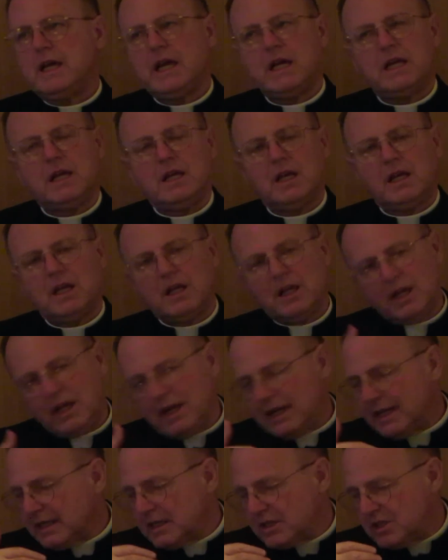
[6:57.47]
in
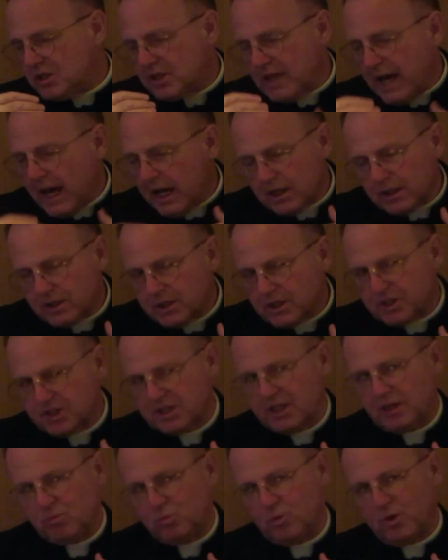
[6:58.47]
exactly the
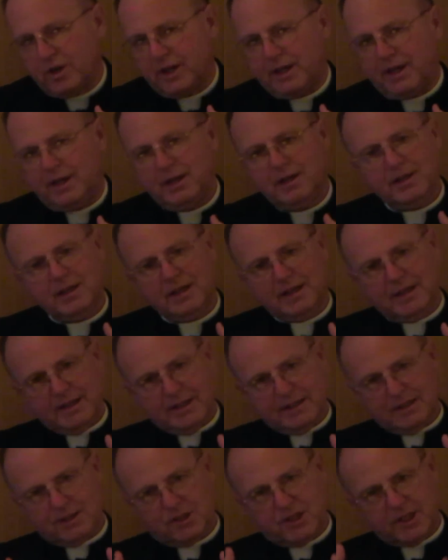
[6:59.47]
same way
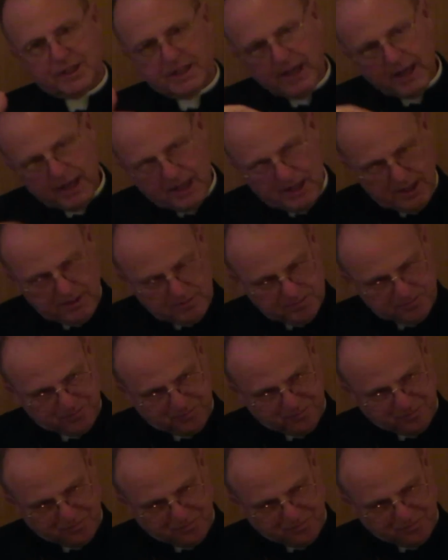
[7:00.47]
today